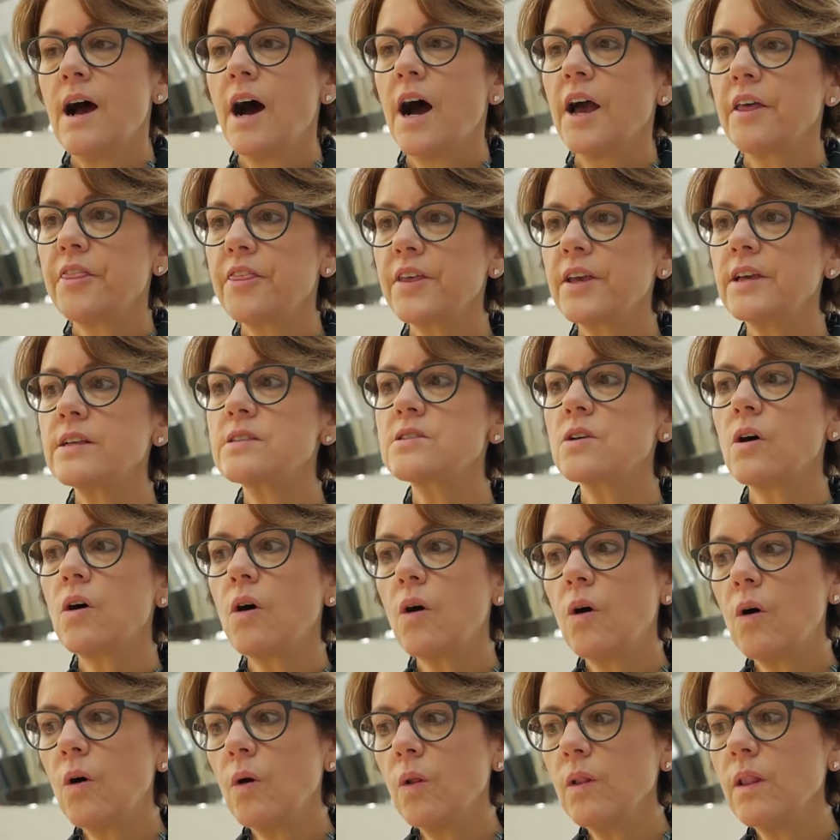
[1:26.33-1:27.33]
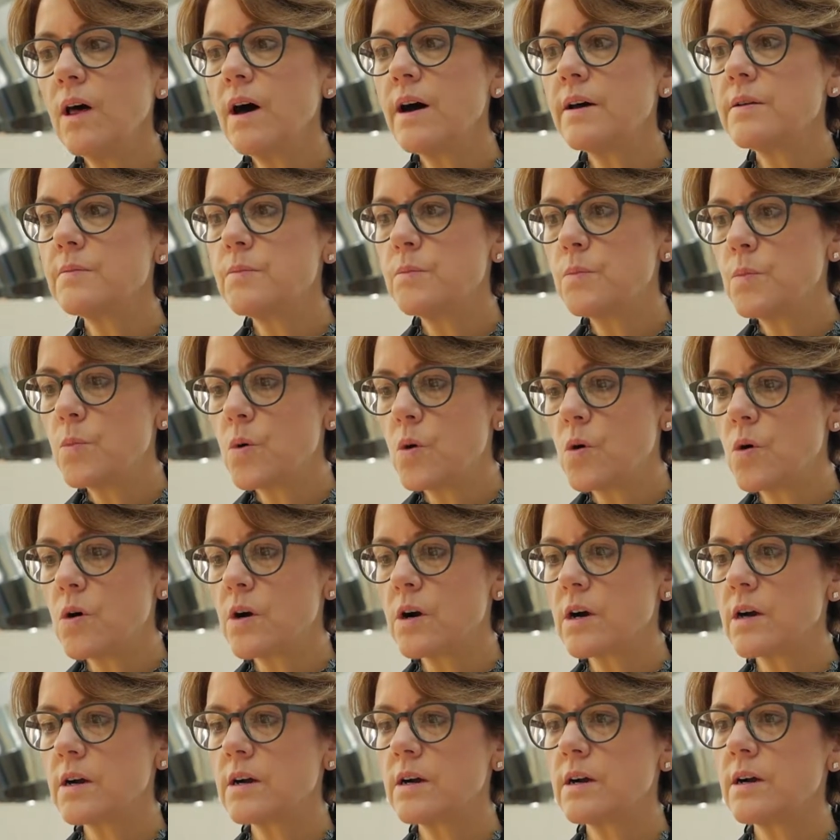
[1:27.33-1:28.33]
I think it's a whole lot
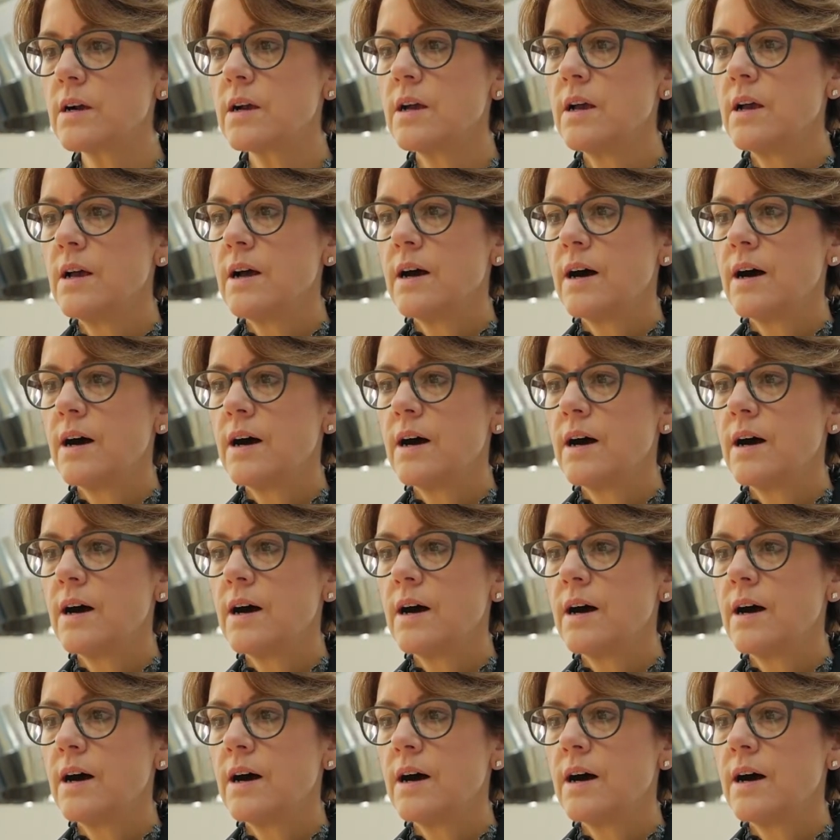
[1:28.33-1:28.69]
more